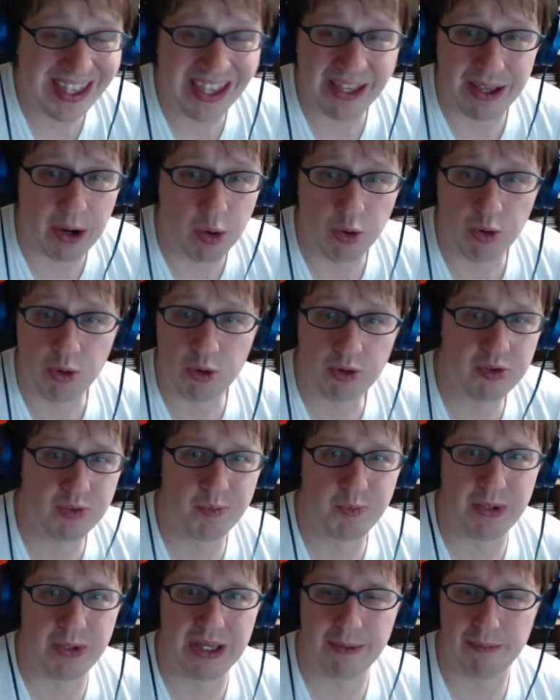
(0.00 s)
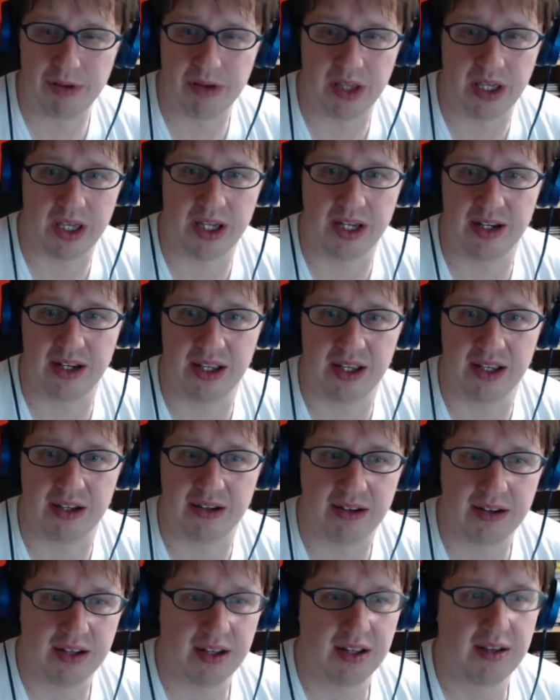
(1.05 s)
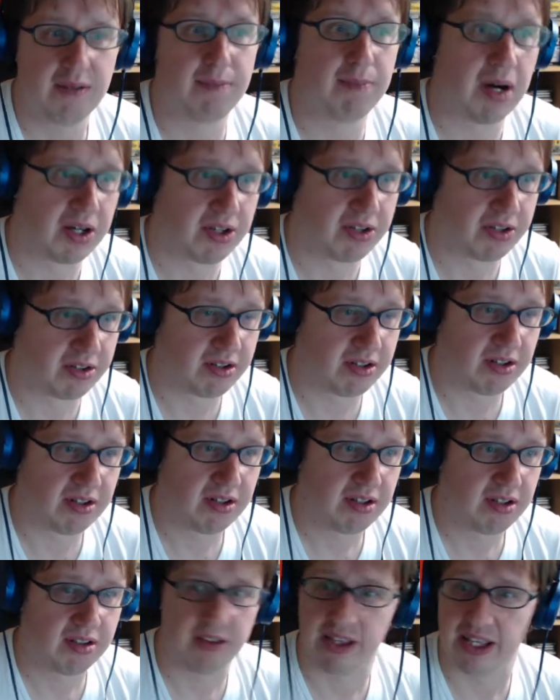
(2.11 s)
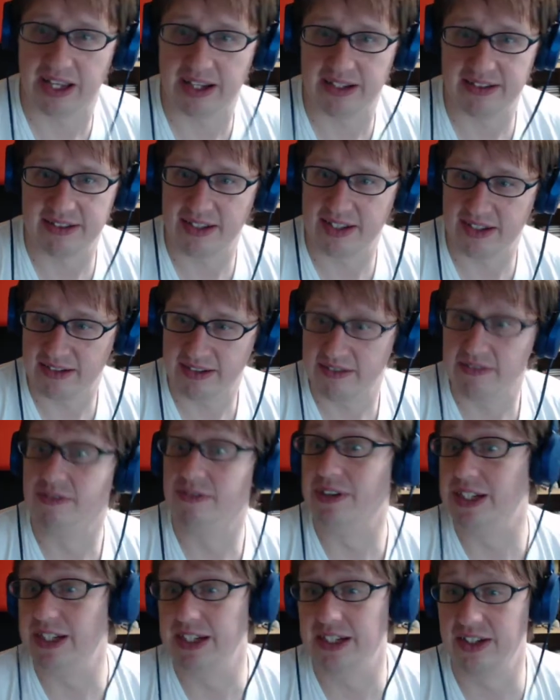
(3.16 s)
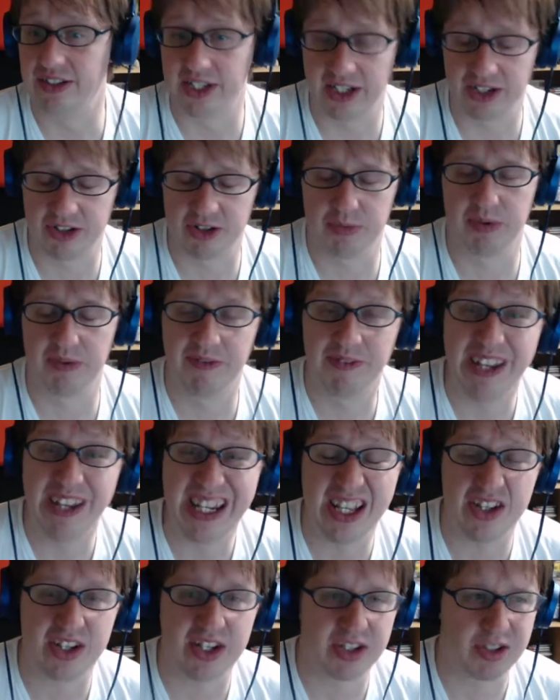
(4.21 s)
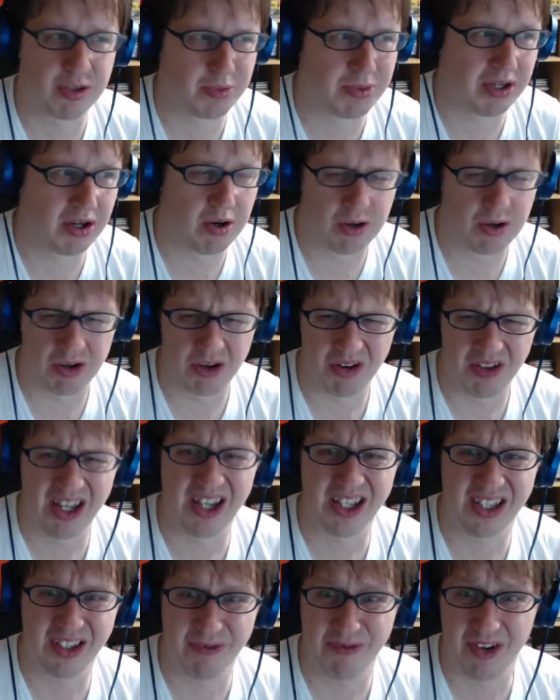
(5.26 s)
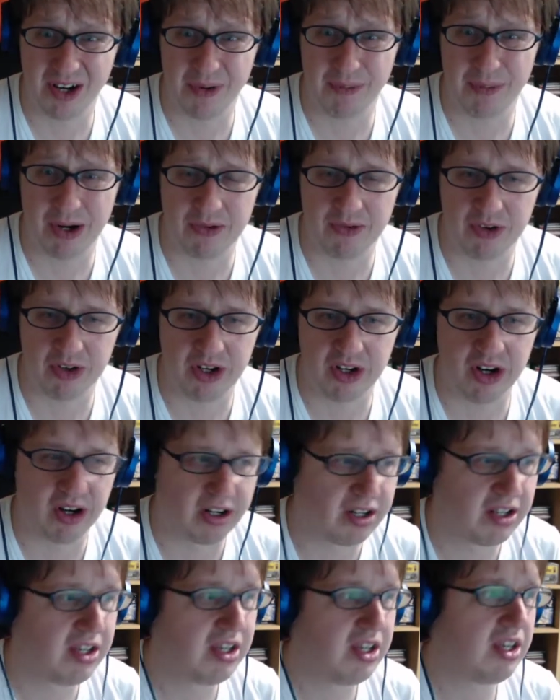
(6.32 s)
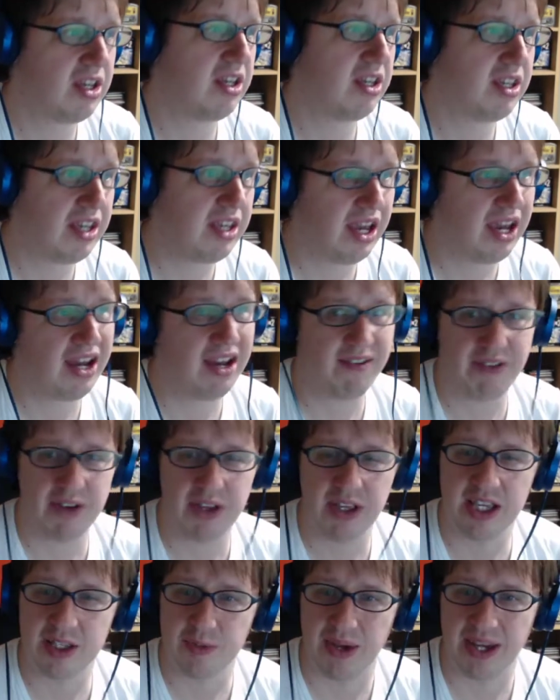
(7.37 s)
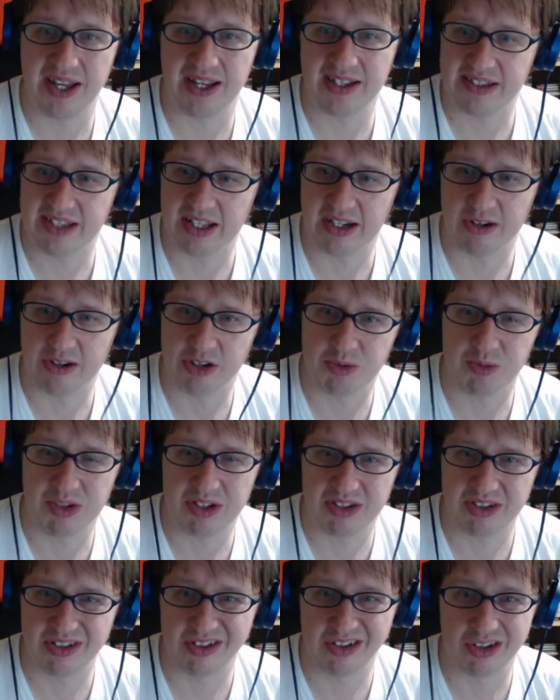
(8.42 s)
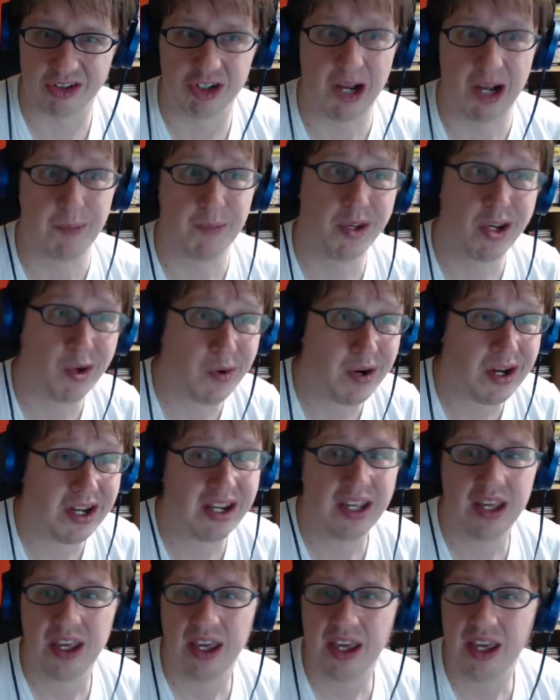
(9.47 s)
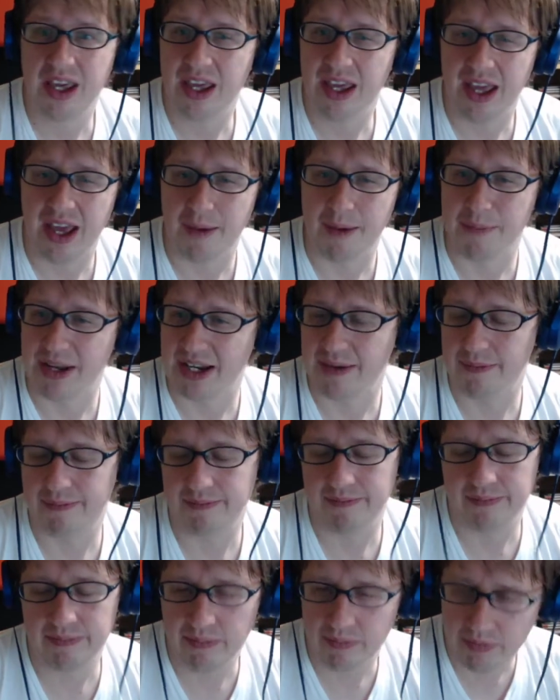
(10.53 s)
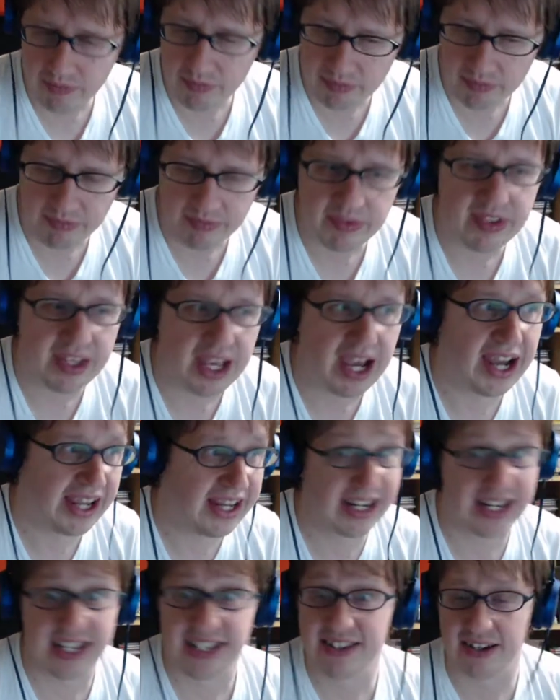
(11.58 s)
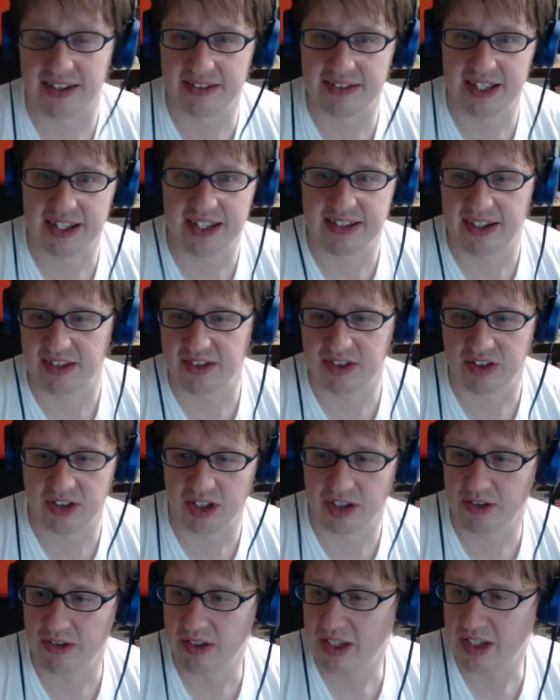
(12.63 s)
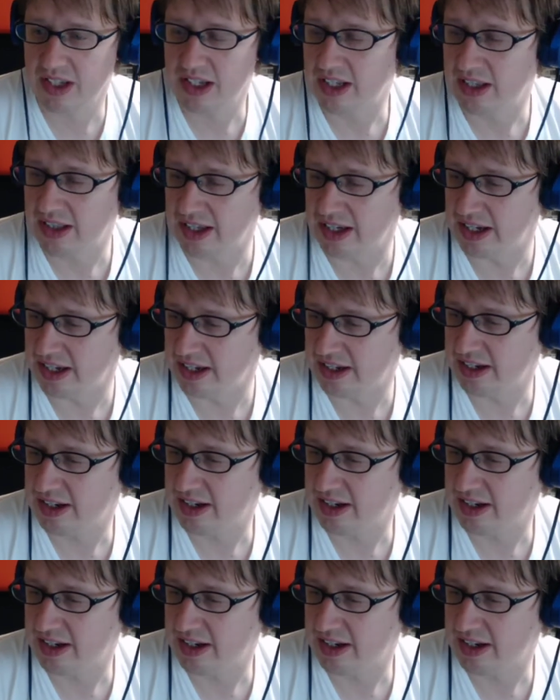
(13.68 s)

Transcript: Oko's being played in modern, legacy, vintage decks are playing Oko. Like, it's a fucking powerful card. Yeah, if it gets banned in standard, its price is going to drop. You know what? I mean, yeah, I get it. It sucks. Like,